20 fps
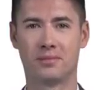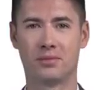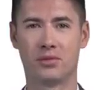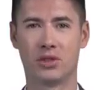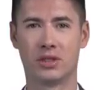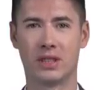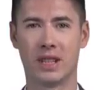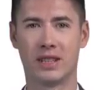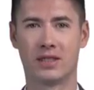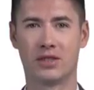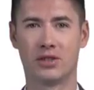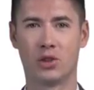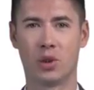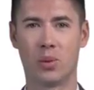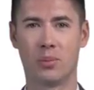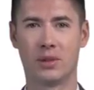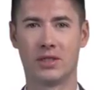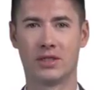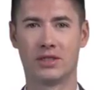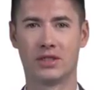Today's
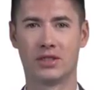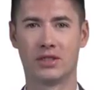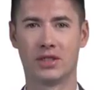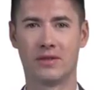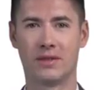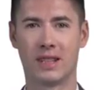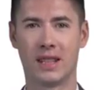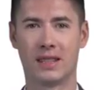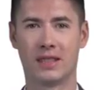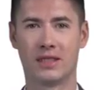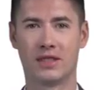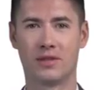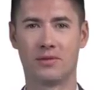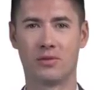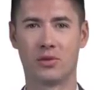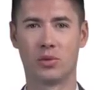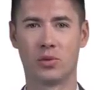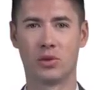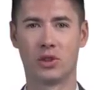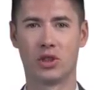topics is HVAC
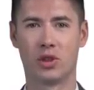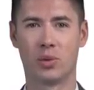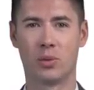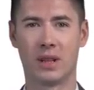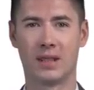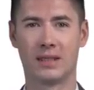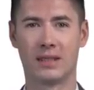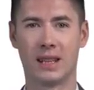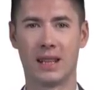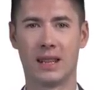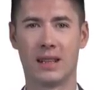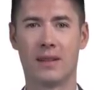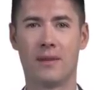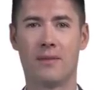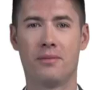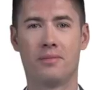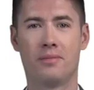interview Q&A.